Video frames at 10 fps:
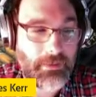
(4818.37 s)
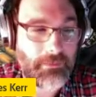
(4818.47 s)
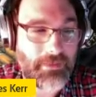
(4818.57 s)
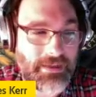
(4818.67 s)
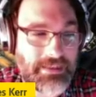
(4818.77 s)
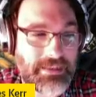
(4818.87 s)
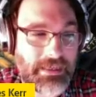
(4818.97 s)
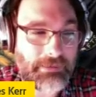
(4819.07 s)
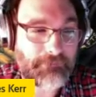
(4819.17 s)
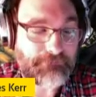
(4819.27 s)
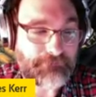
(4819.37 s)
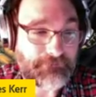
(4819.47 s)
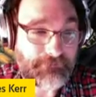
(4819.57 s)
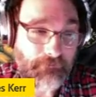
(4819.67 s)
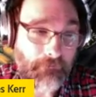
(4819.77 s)
But um,
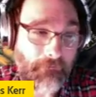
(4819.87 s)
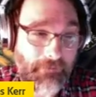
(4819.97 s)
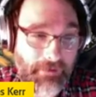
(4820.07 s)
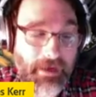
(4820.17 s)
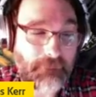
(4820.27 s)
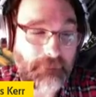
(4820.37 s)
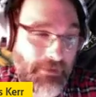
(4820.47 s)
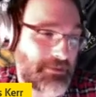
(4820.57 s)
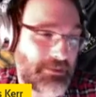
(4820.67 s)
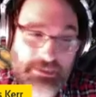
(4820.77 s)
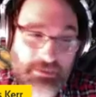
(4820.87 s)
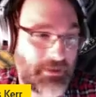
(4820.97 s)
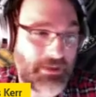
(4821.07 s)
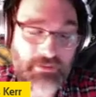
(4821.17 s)
yeah, that's just something I've